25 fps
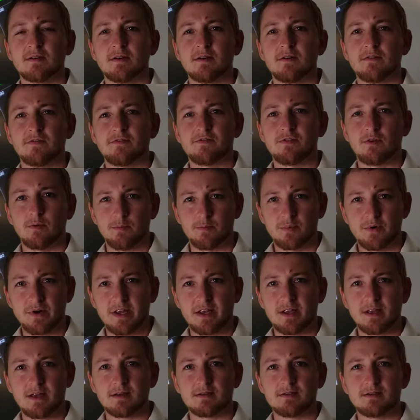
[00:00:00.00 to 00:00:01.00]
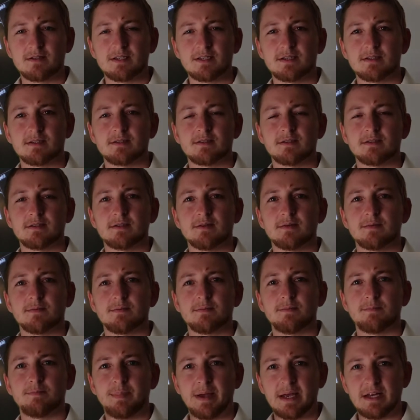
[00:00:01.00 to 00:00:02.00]
from bringing this
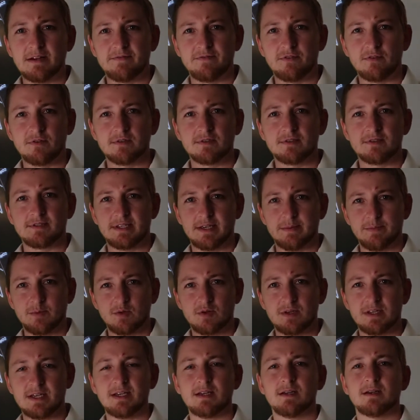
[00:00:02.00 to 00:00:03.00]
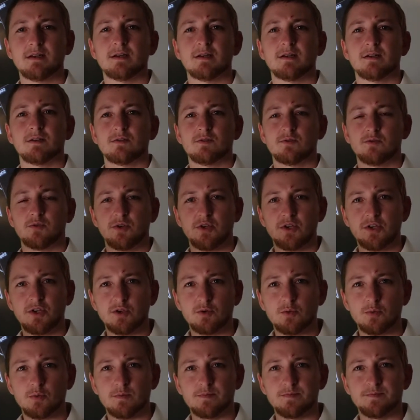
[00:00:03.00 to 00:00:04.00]
painful stimuli to
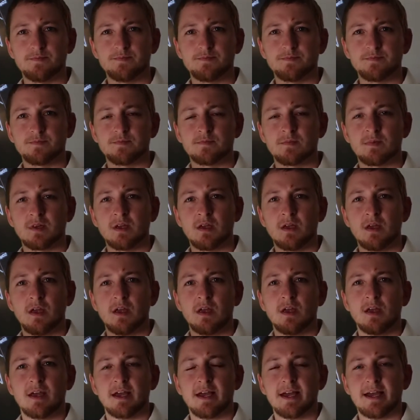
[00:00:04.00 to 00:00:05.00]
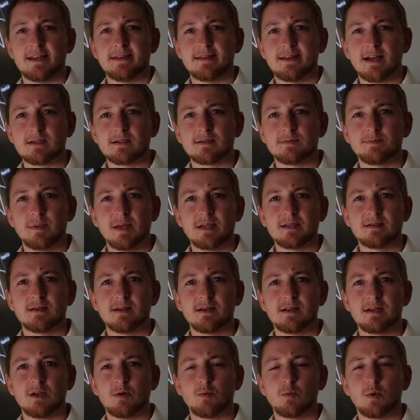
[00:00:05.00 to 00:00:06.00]
you. And that's
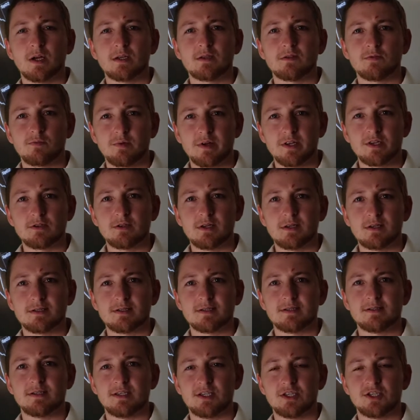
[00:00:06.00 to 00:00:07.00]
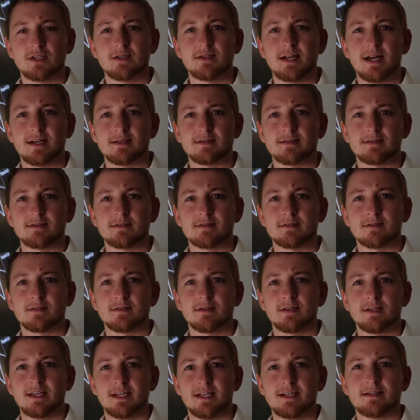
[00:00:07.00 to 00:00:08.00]
basically what regional anesthesia does.
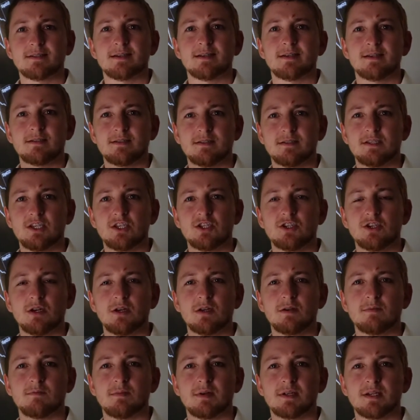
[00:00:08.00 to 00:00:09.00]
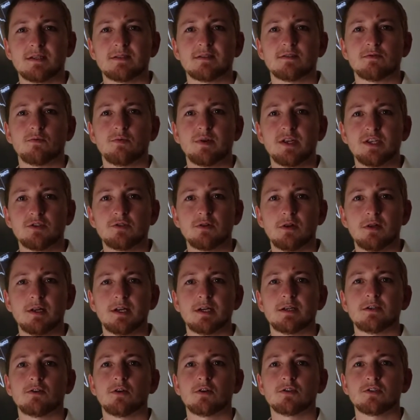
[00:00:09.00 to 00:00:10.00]
It's anesthesia, but it's regional
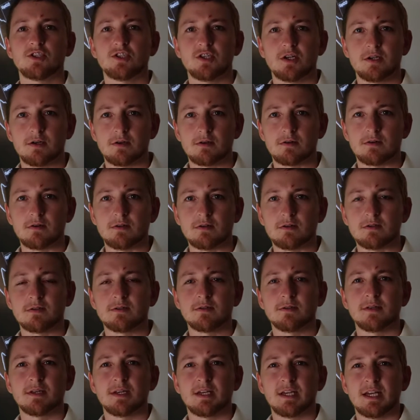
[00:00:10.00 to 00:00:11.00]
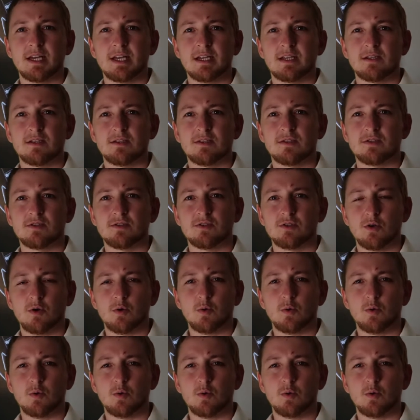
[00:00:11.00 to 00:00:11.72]
and not general. So